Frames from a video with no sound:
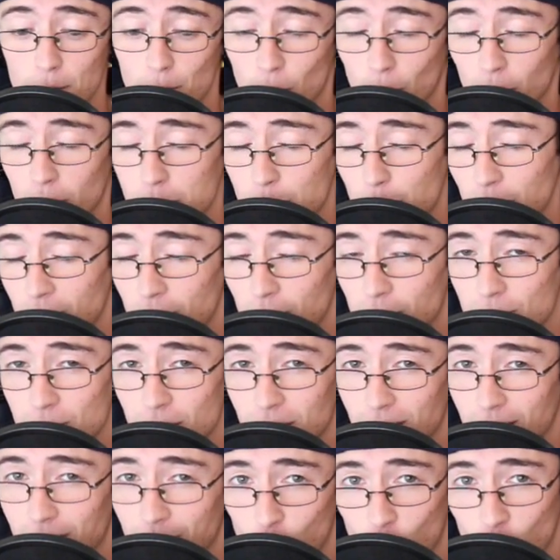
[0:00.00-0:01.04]
Marcus Peters,
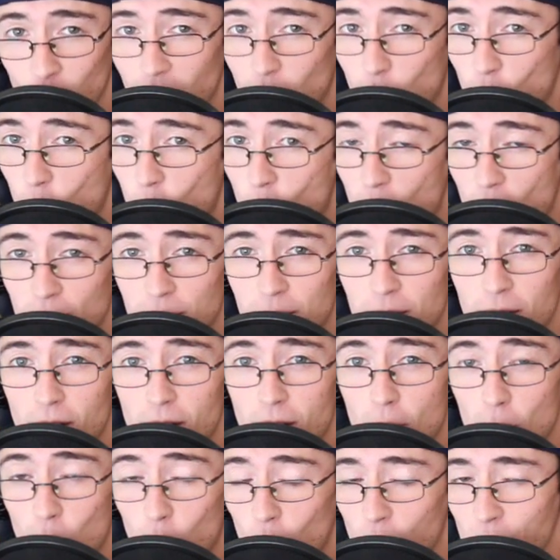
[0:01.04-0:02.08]
week 1
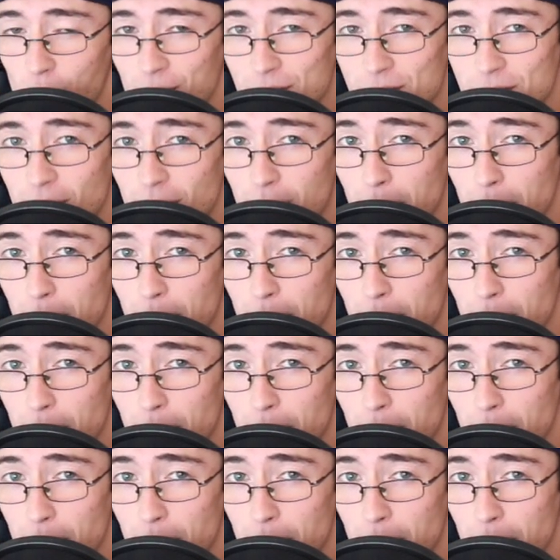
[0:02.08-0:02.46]
was